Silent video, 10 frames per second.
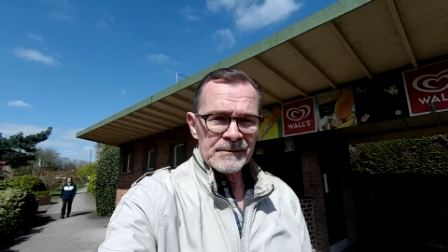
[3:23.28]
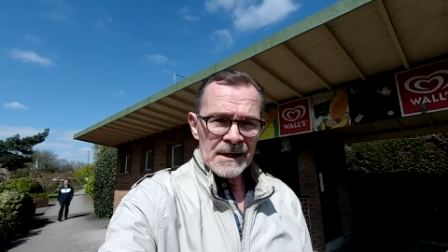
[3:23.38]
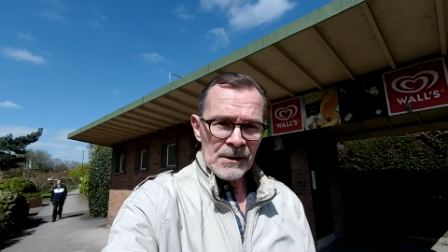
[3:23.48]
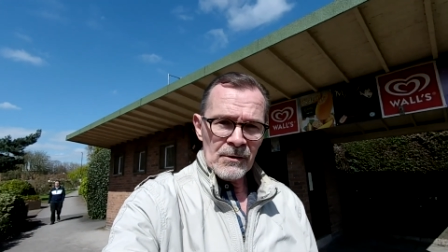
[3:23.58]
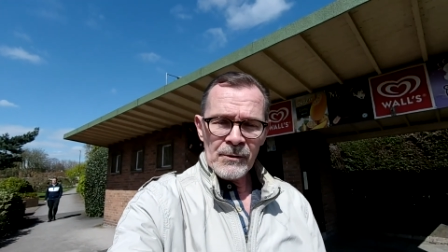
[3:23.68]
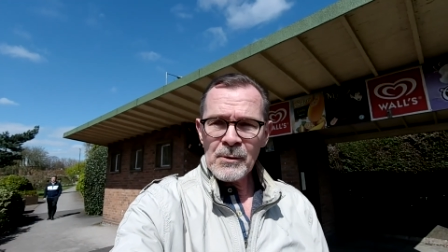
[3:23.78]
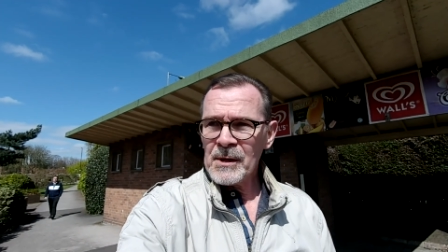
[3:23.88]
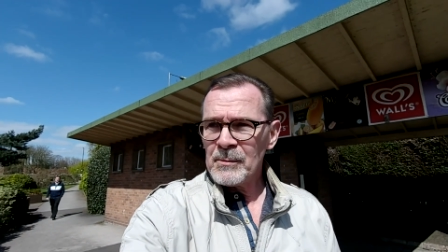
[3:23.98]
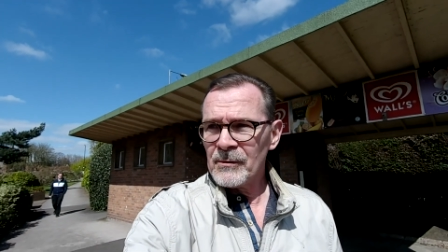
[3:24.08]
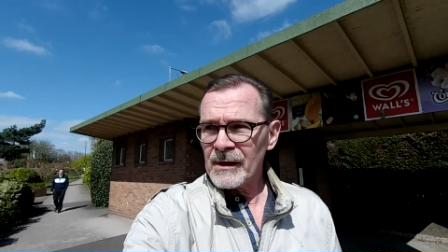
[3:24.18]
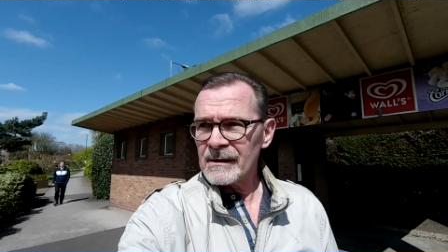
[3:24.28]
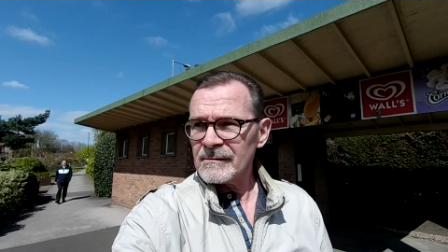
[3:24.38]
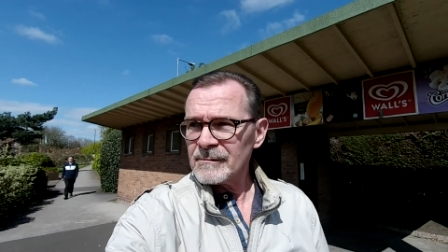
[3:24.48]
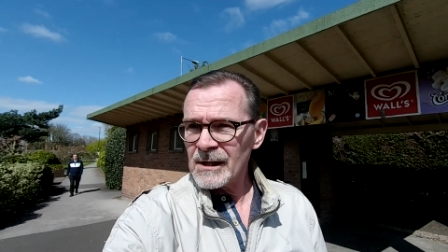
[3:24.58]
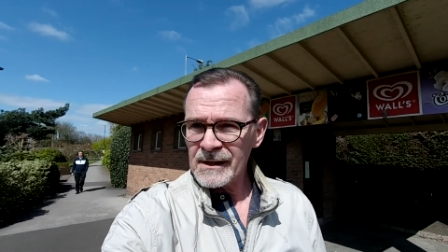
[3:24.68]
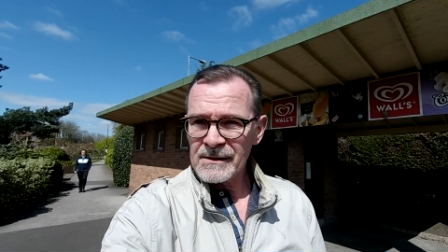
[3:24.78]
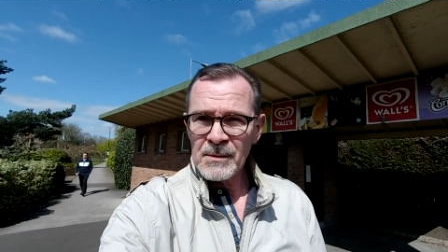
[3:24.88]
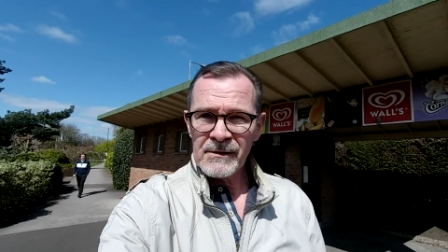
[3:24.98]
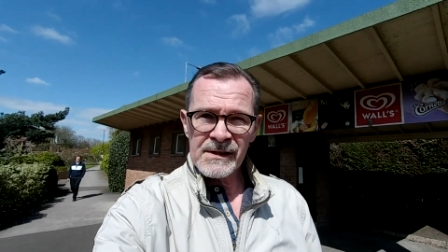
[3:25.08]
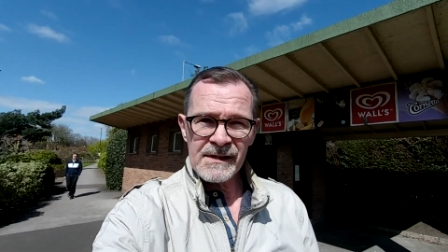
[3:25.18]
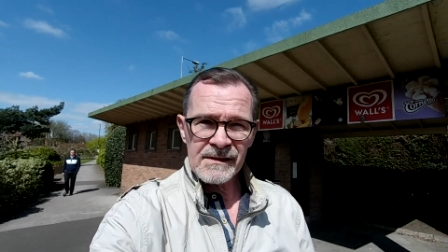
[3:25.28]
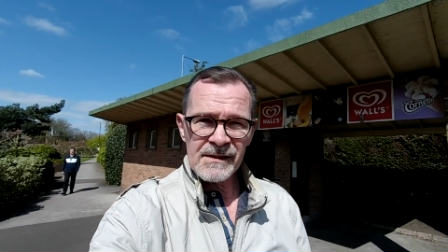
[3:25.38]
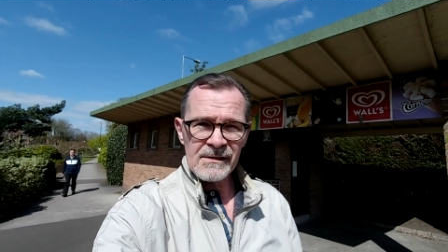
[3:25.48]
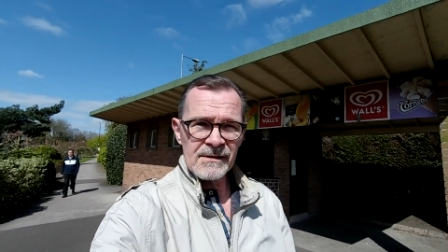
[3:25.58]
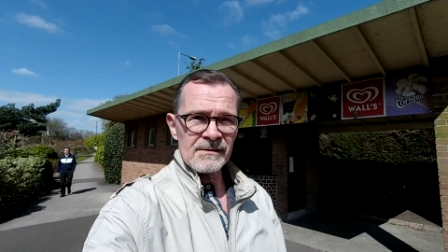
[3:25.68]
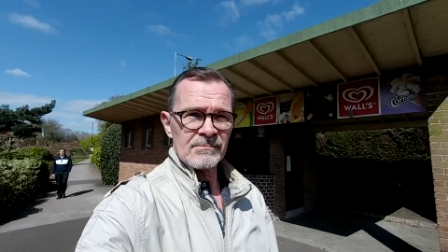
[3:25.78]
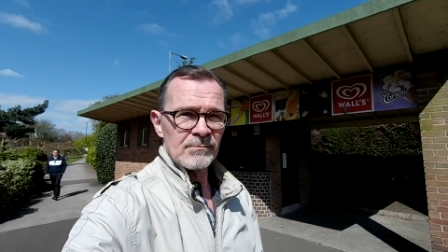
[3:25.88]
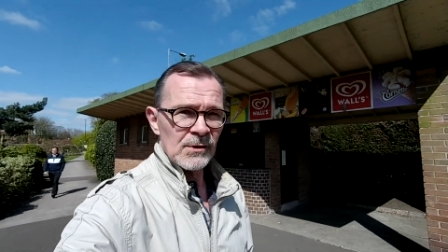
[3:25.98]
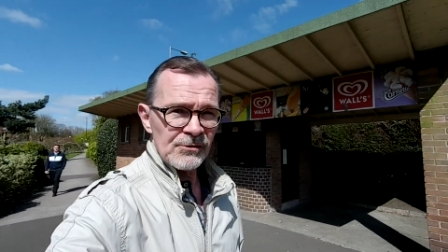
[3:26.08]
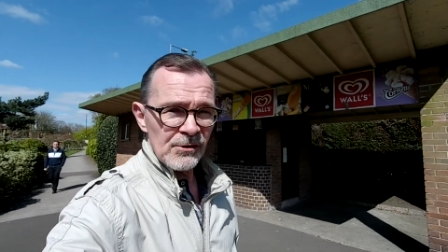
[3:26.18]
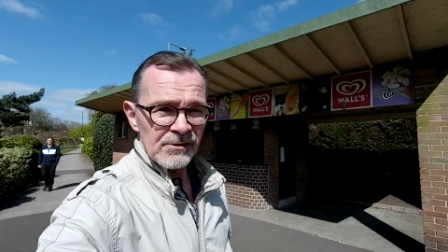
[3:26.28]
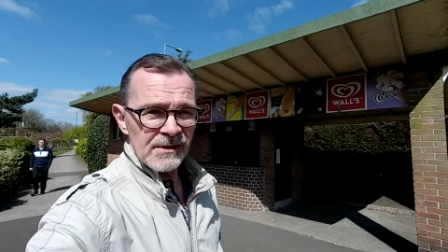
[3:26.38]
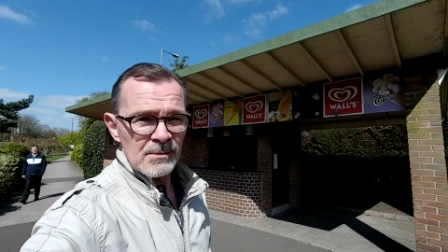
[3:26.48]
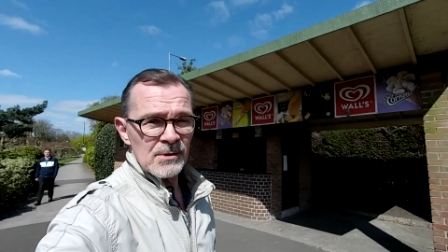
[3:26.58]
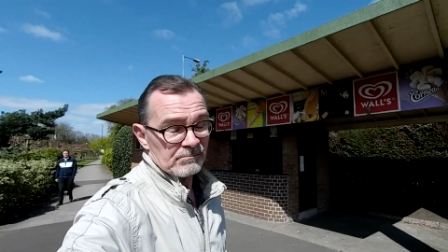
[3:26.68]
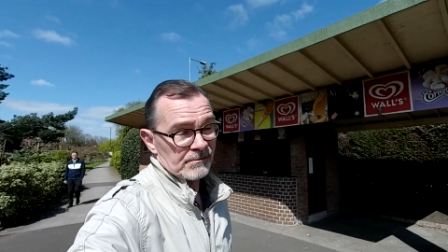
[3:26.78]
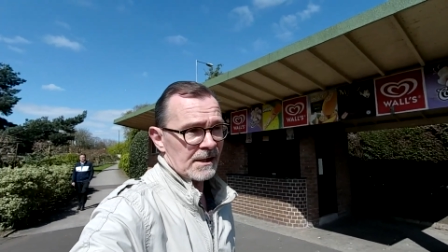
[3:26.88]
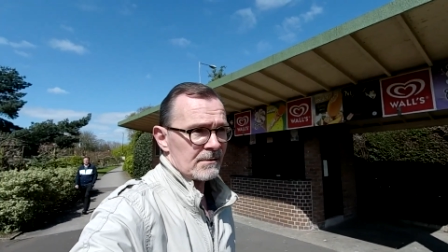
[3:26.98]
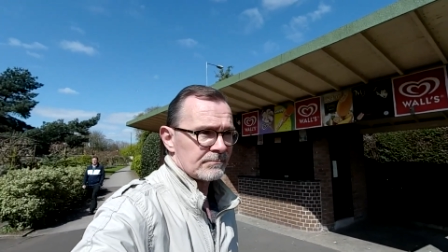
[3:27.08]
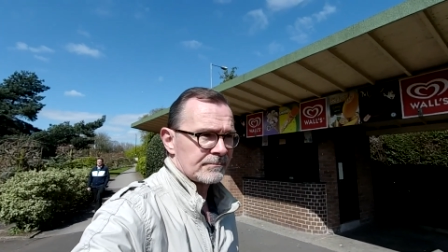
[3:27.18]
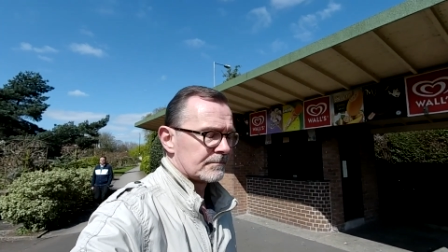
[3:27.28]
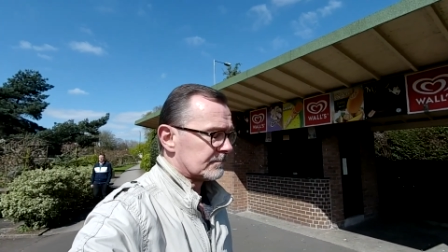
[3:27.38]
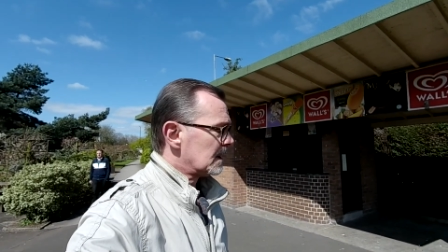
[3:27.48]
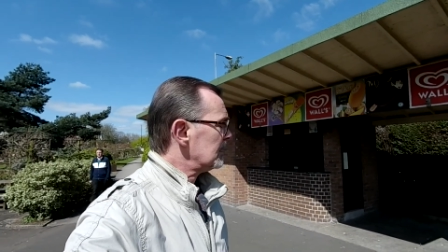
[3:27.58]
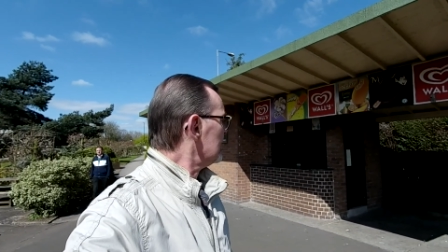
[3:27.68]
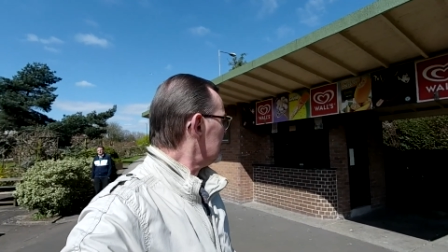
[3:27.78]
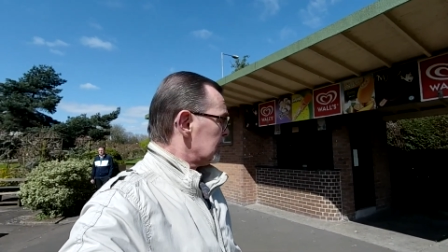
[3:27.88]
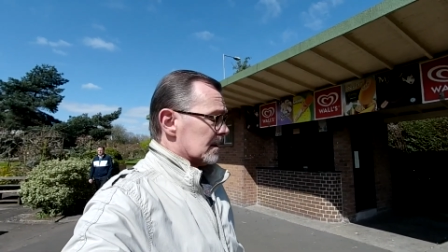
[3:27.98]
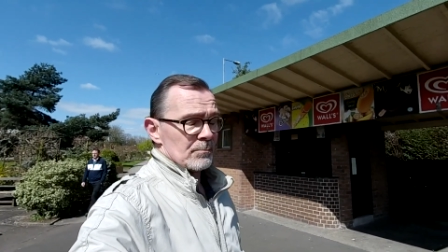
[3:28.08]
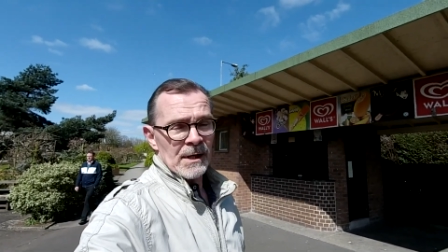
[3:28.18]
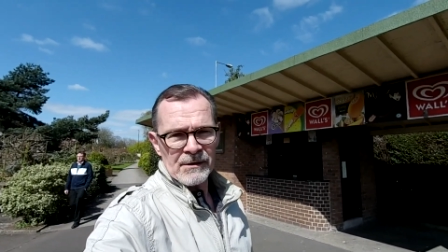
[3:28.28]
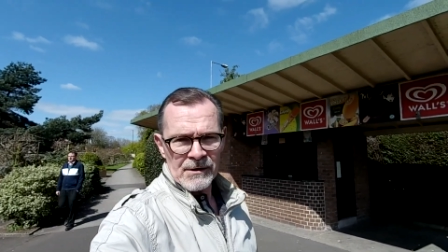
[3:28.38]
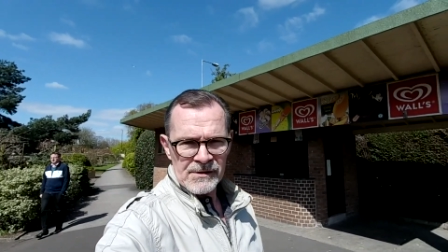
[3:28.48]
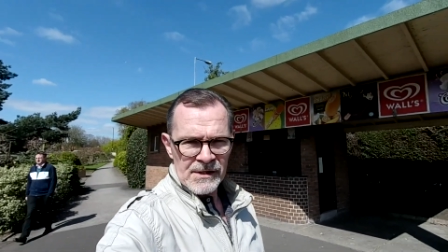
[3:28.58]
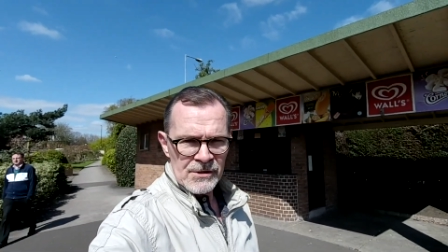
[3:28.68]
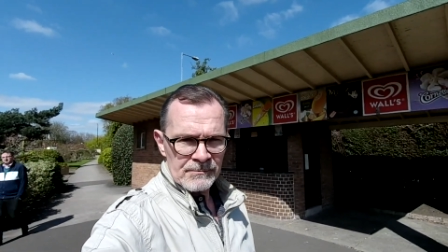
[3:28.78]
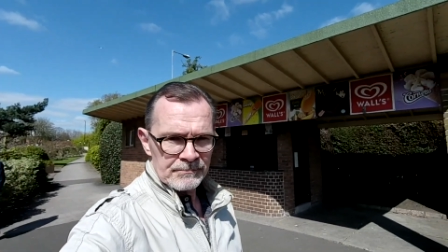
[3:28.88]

A lot of other people think like it's a bit of a 60s monstrosity, but you know, make your own decision.